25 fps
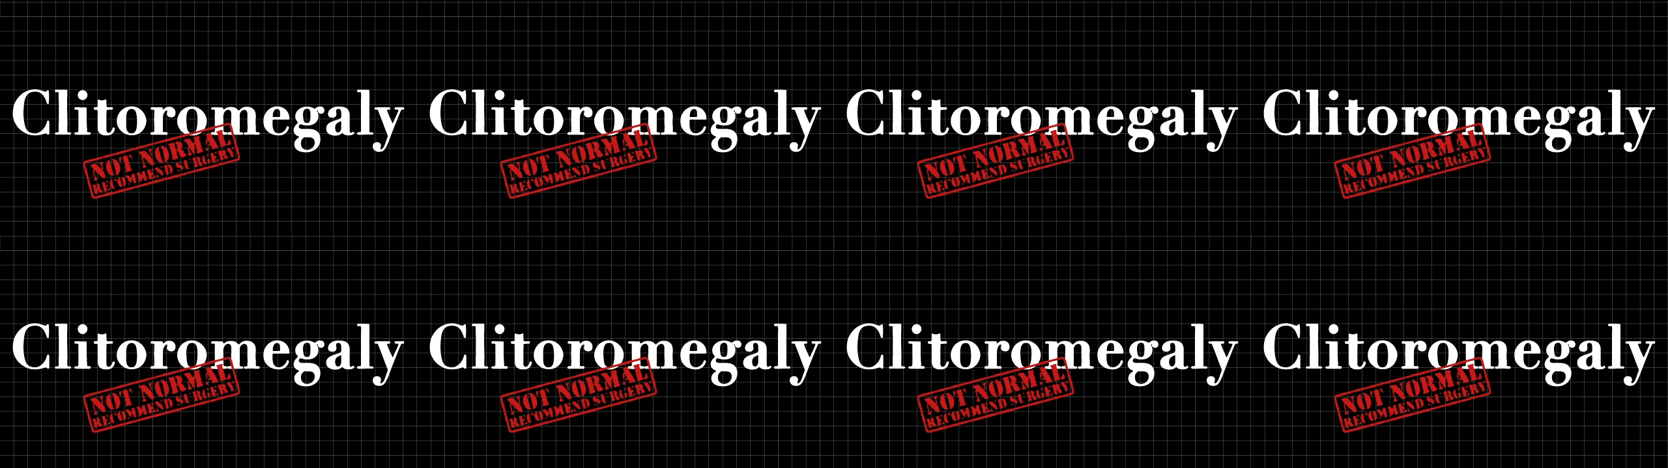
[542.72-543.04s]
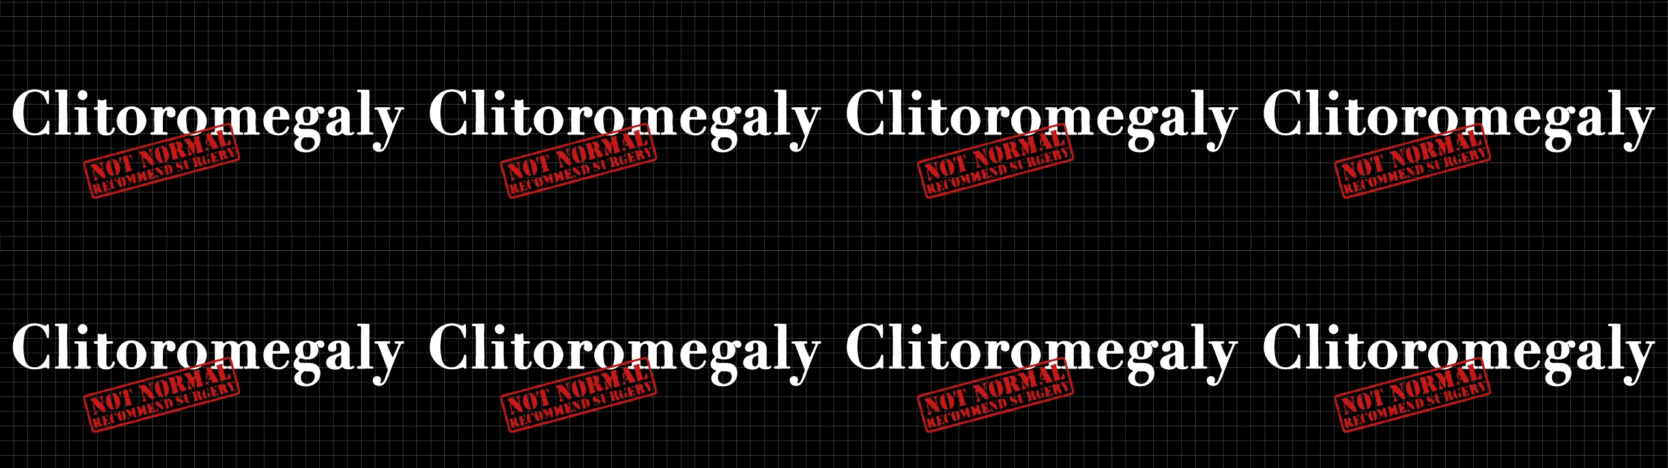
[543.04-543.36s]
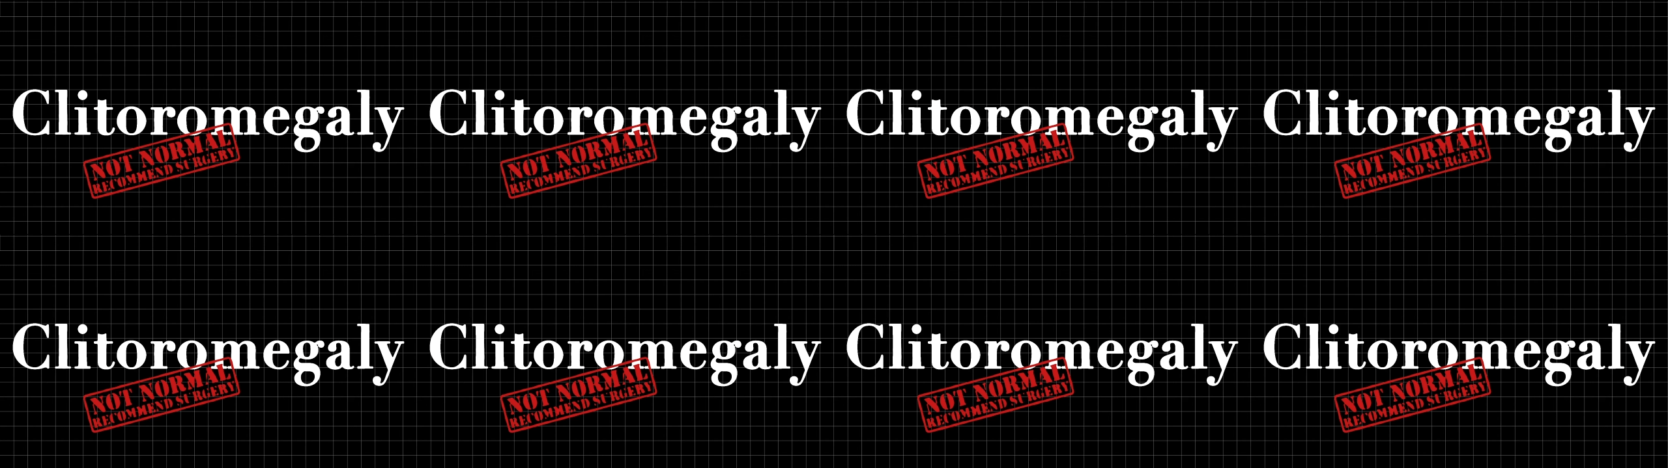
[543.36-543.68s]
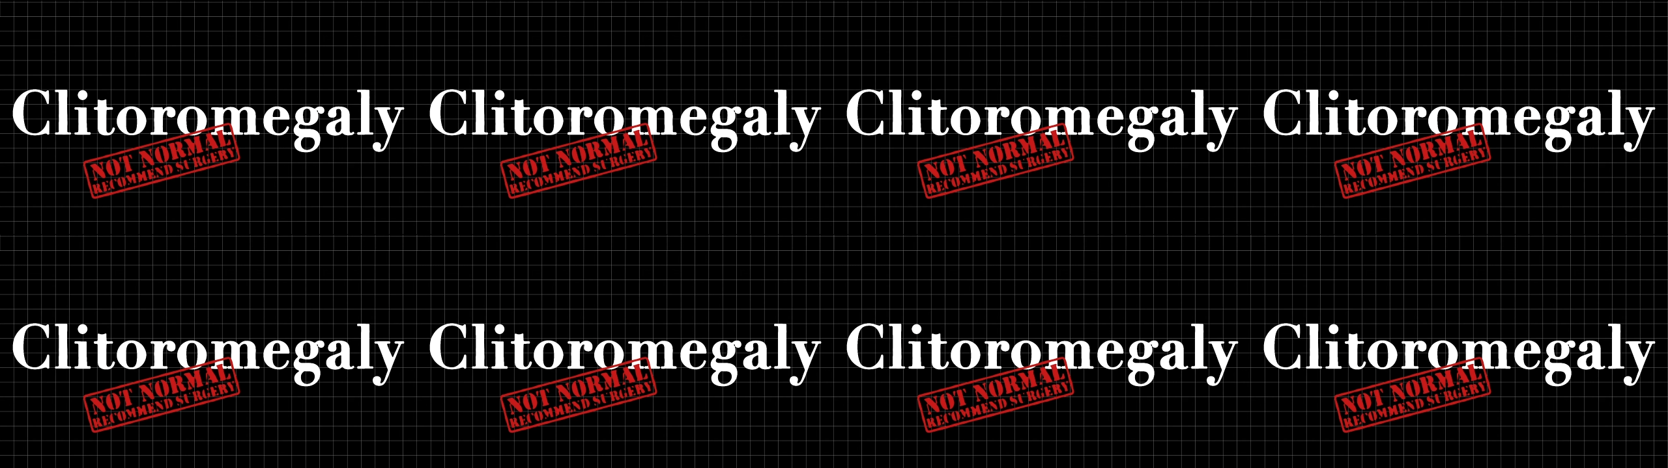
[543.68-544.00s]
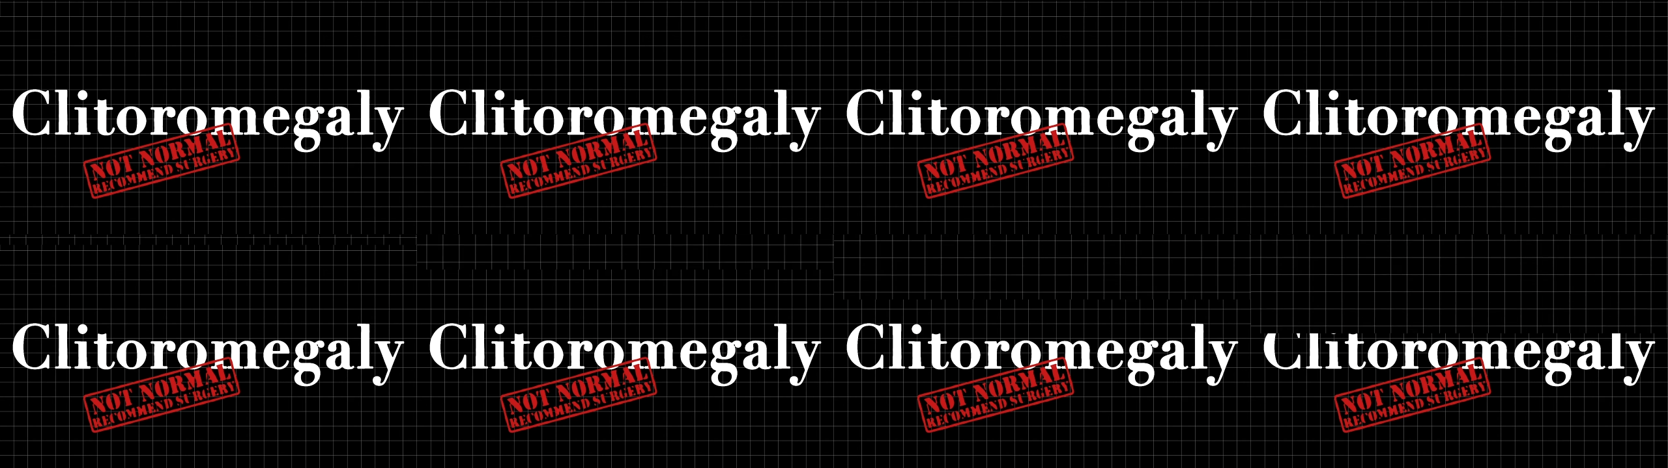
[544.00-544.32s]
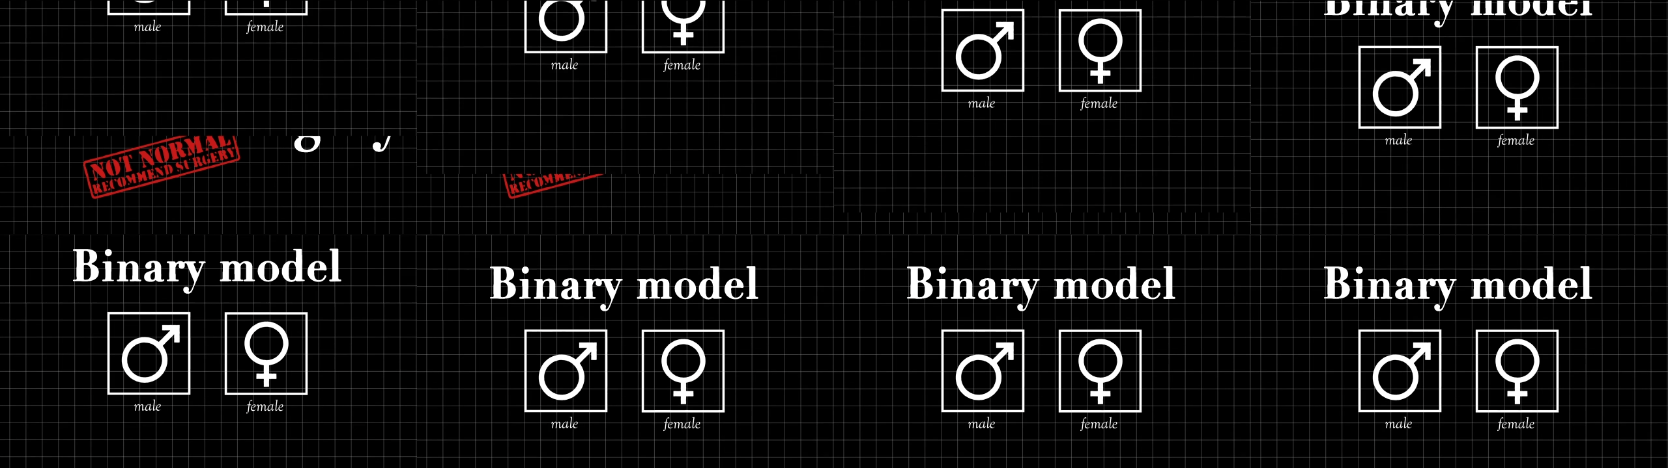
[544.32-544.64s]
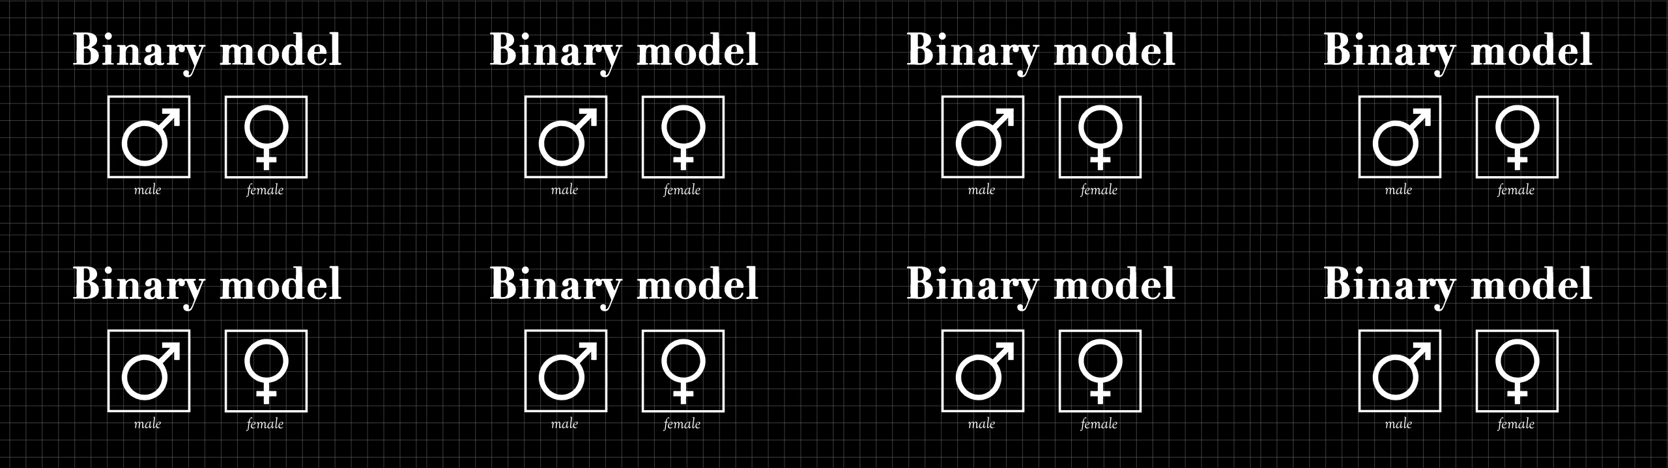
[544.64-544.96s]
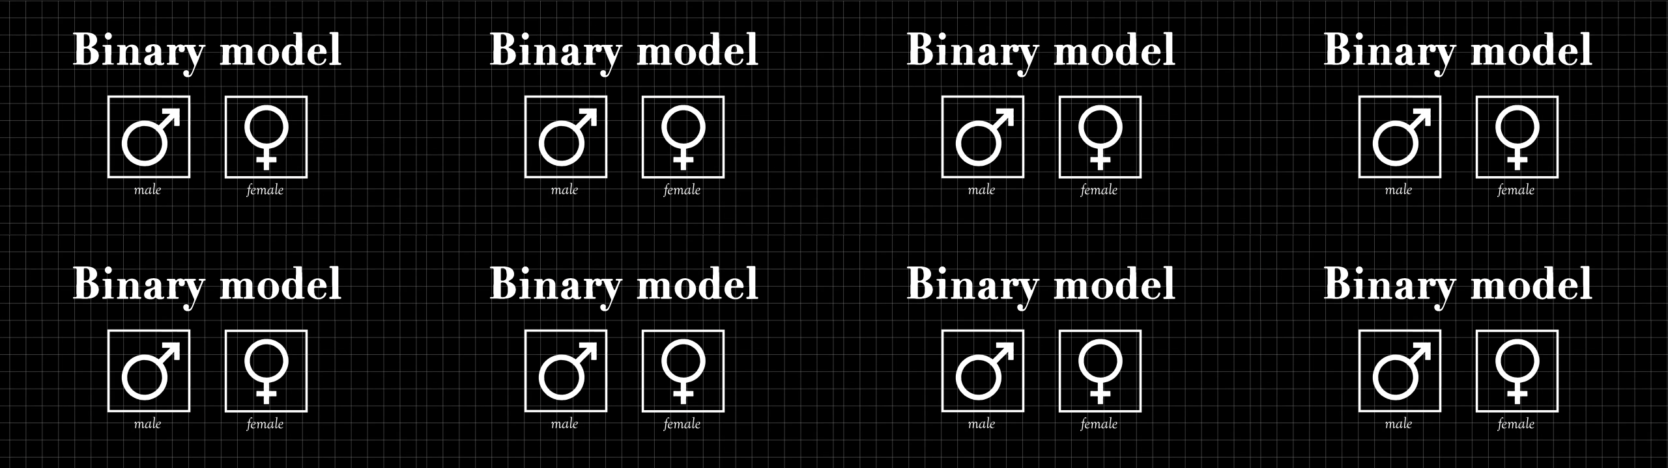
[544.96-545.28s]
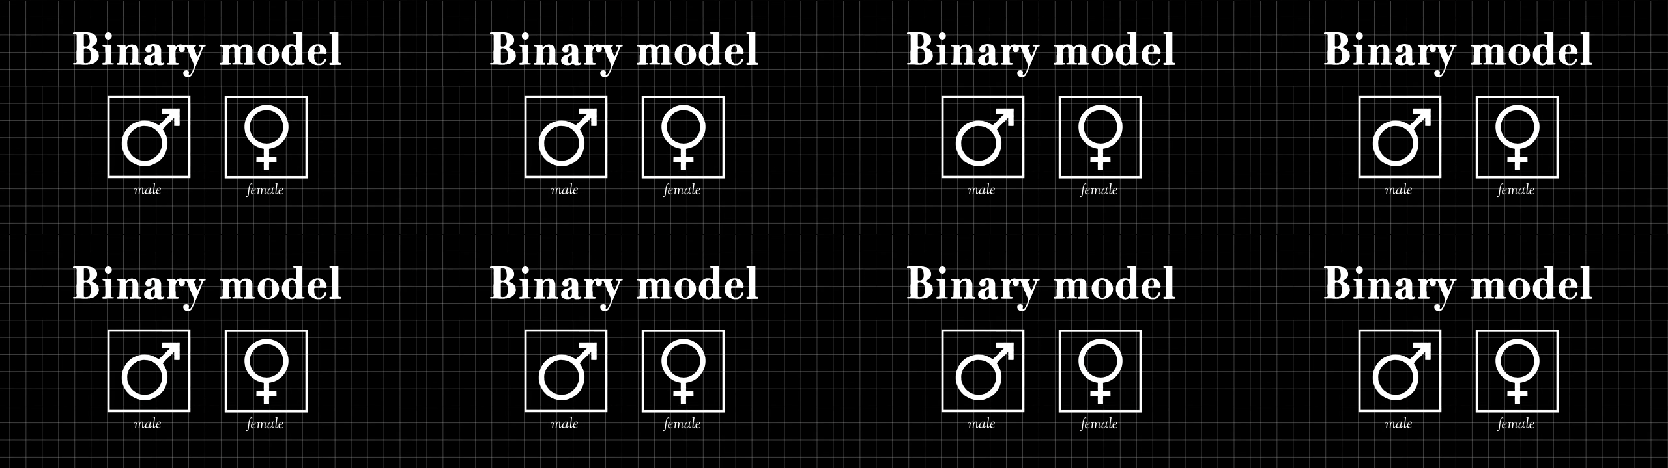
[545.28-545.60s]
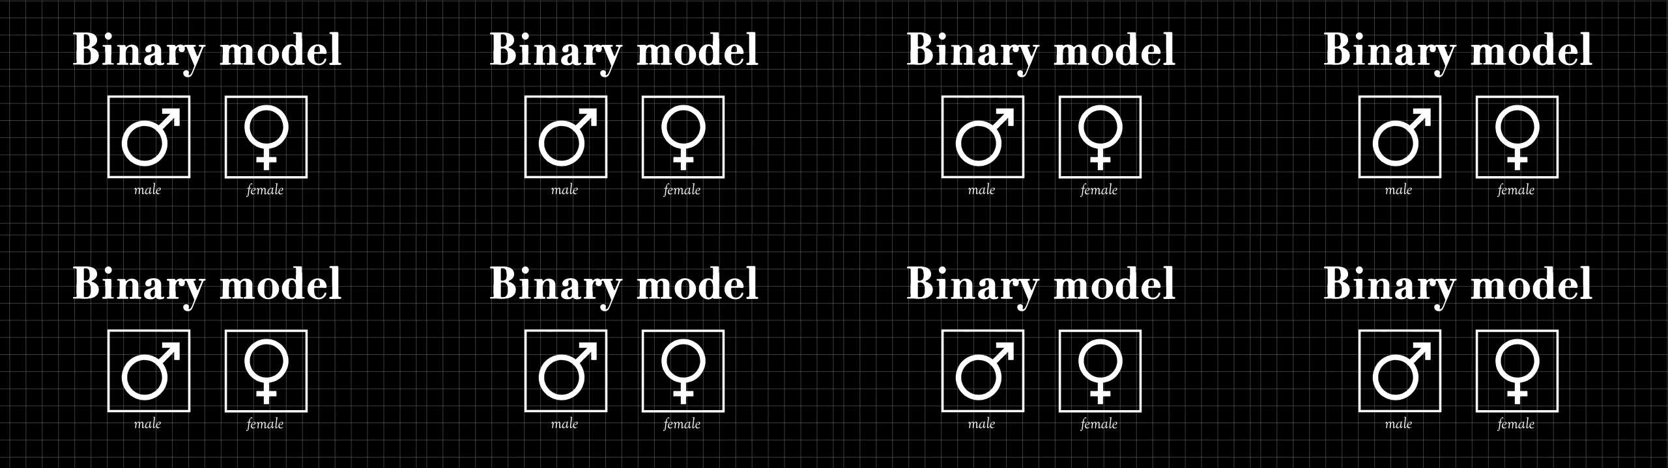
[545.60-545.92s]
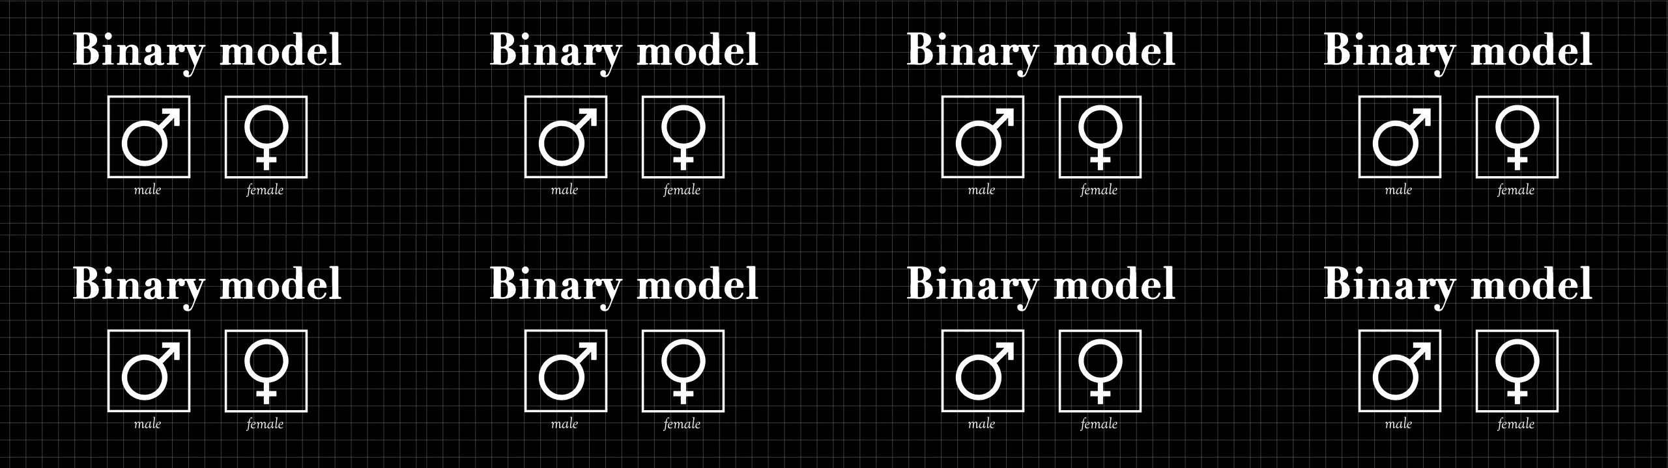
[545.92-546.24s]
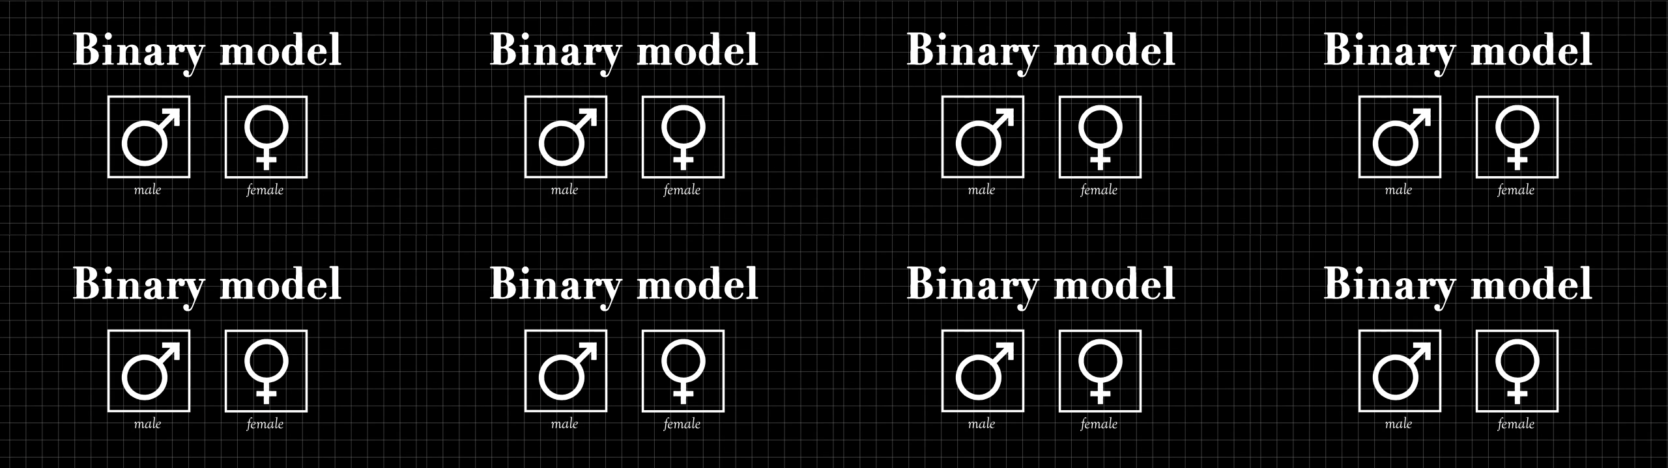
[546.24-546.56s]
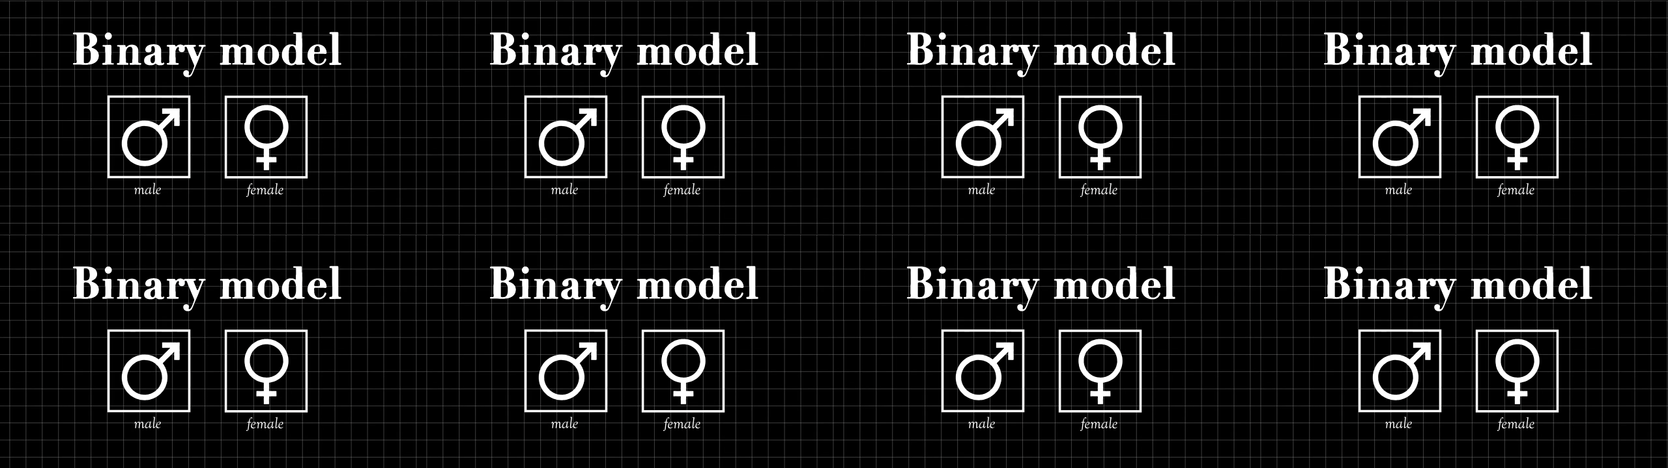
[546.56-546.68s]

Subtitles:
Nobody's mouth can be seen.